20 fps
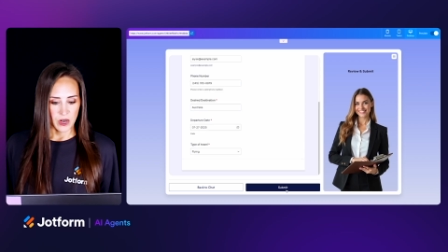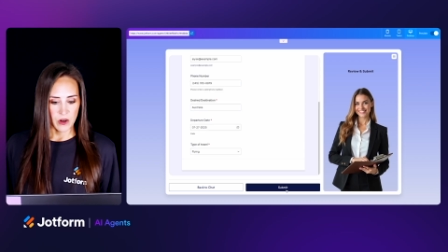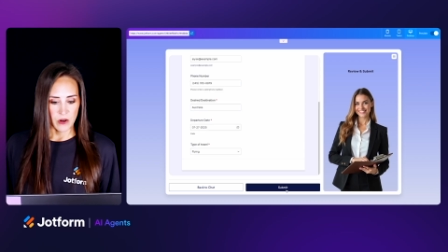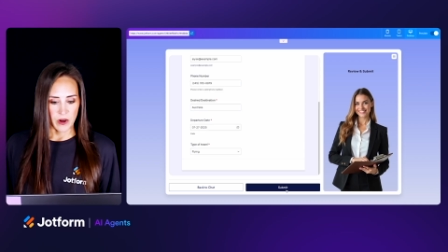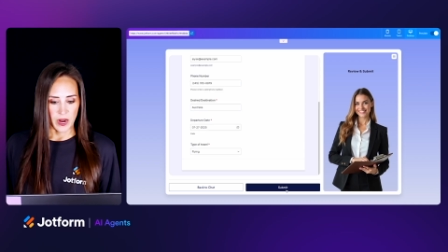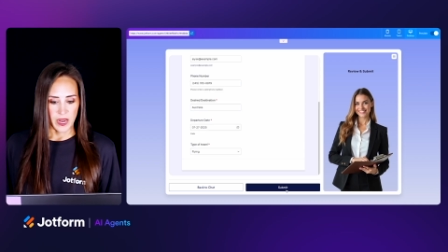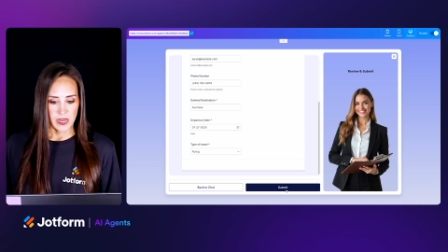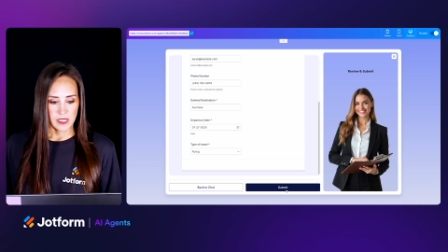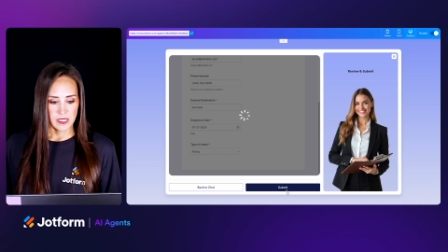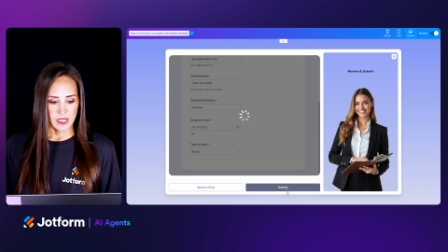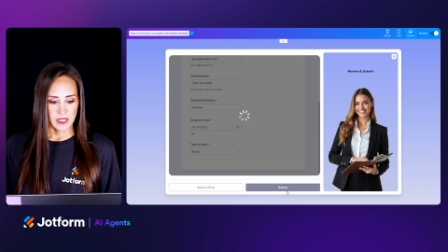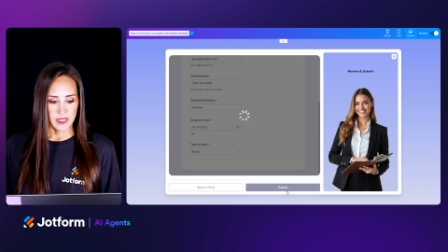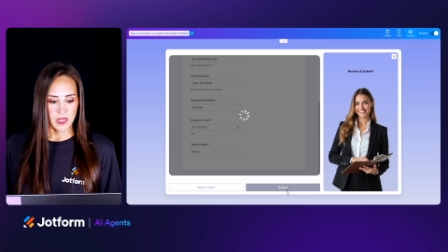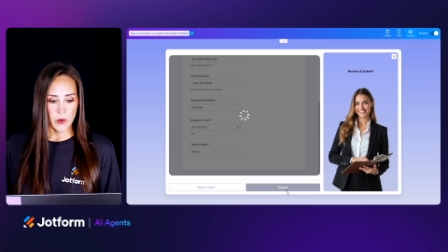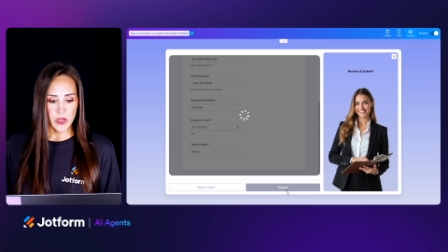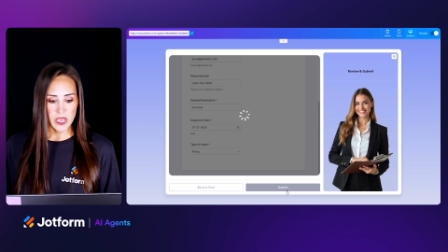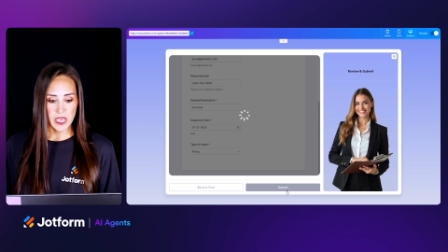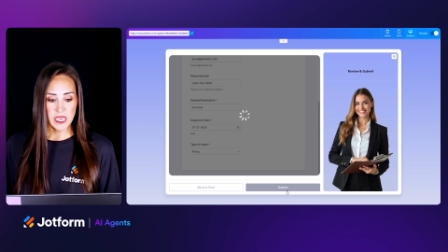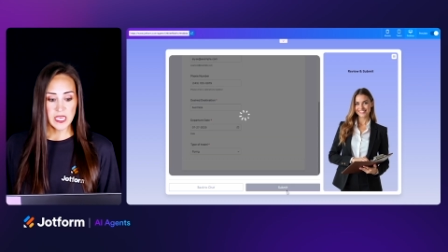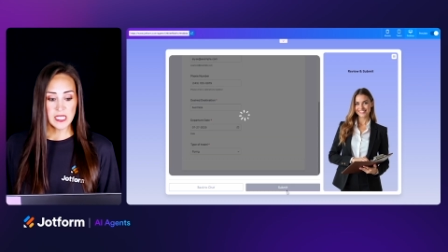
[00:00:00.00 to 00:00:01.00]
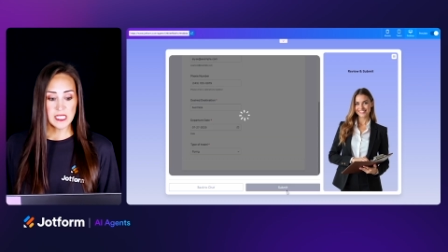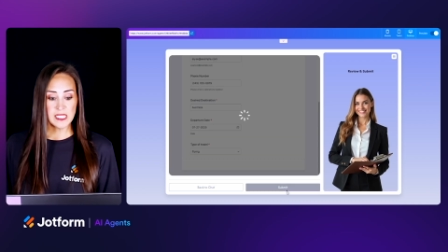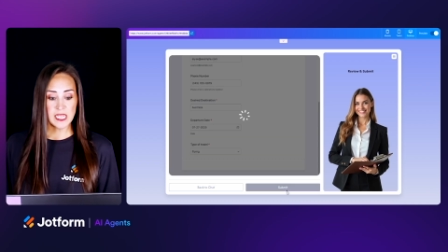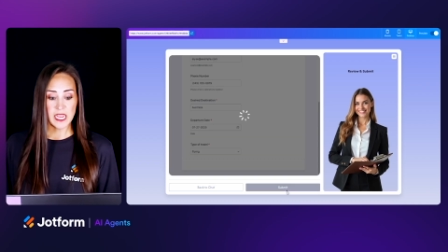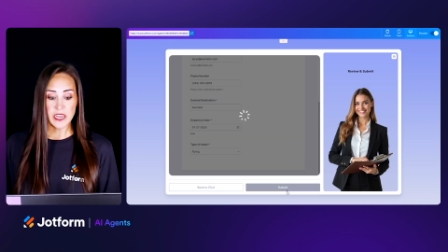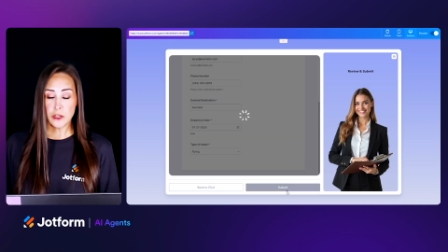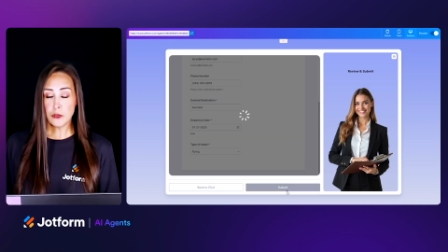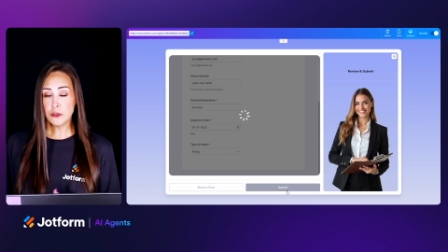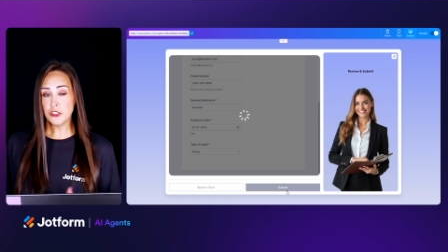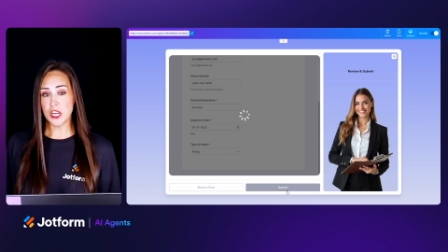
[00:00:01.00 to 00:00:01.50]
All right, and then we can
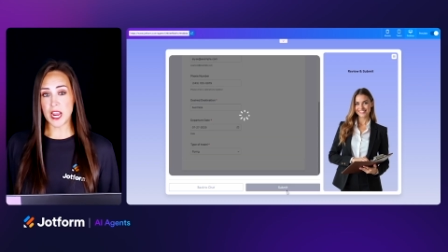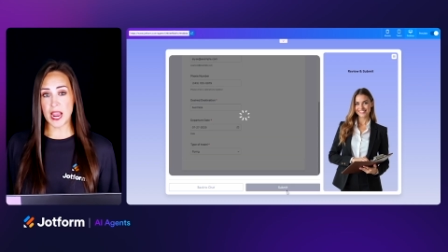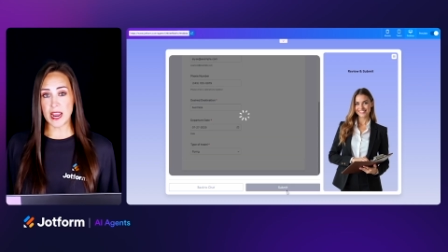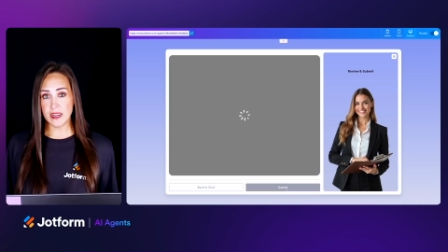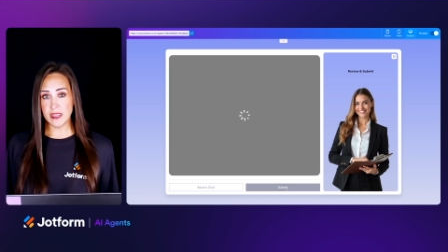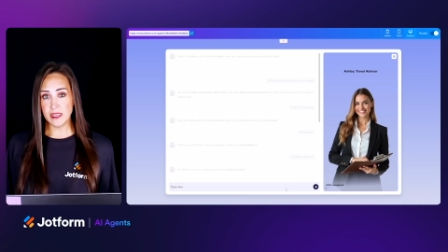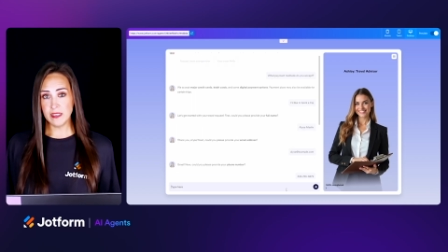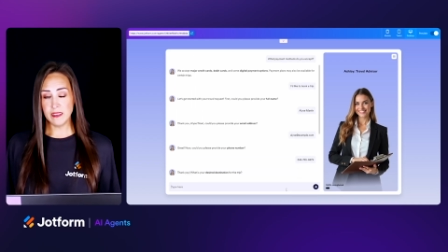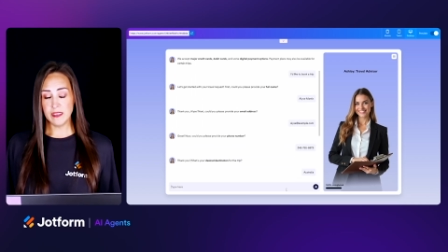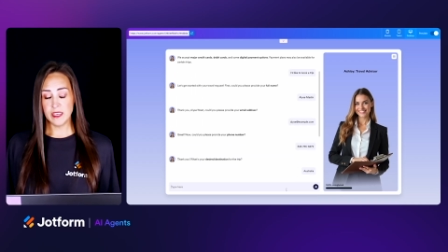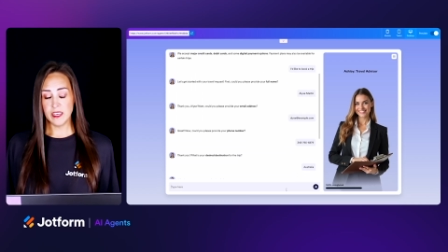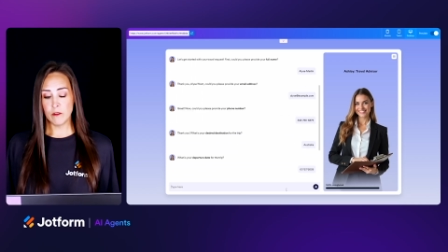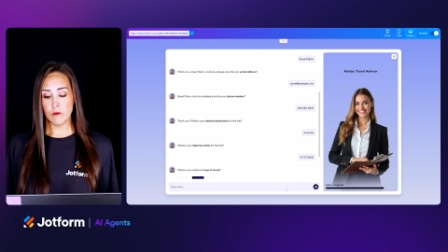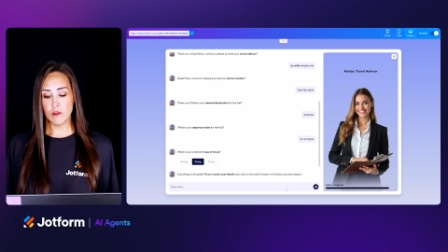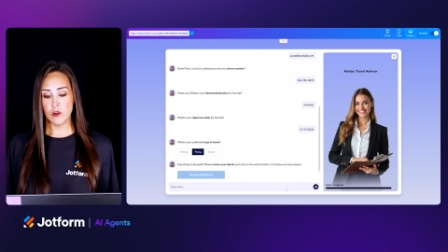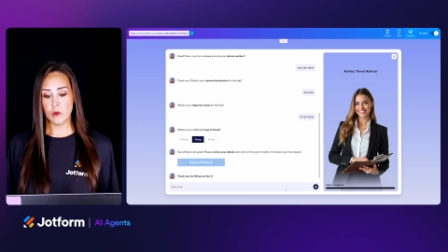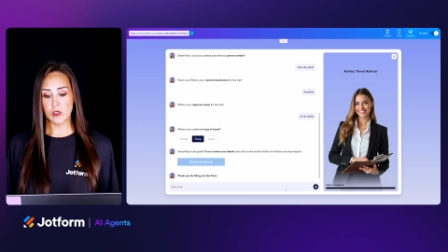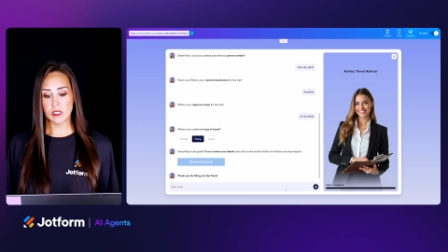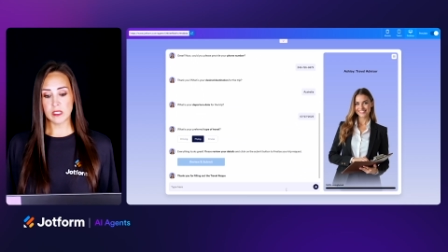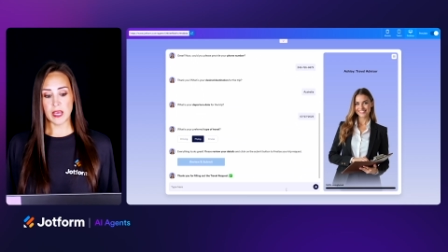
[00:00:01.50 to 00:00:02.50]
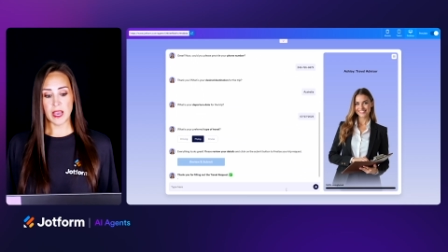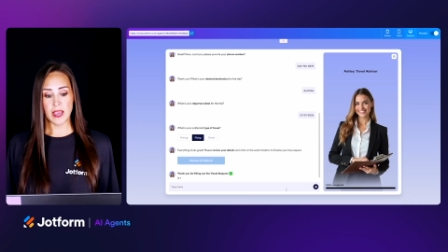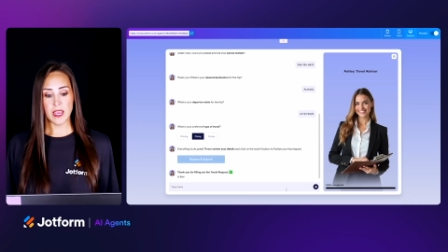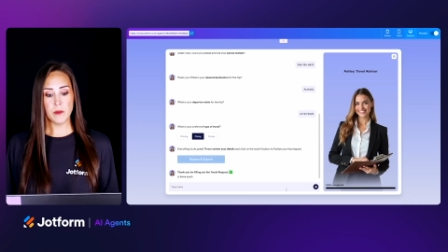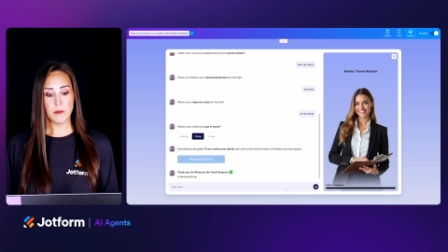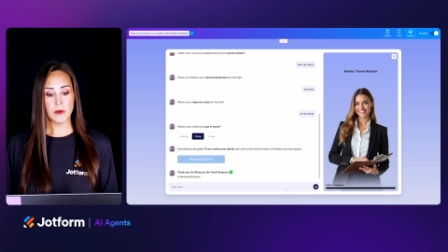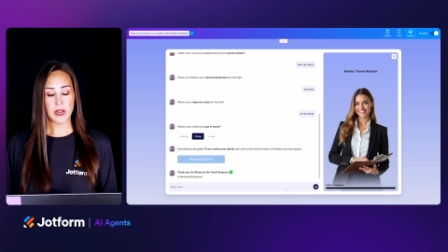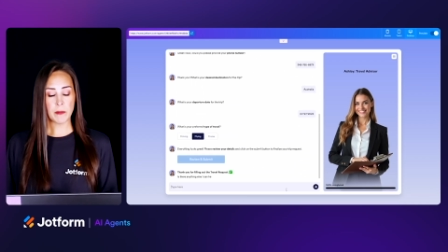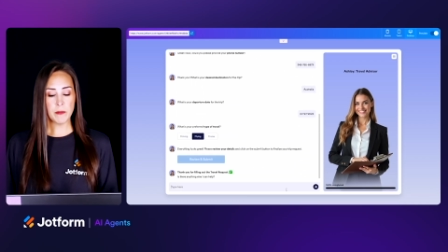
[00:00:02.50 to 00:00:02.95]
continue chatting if we would like,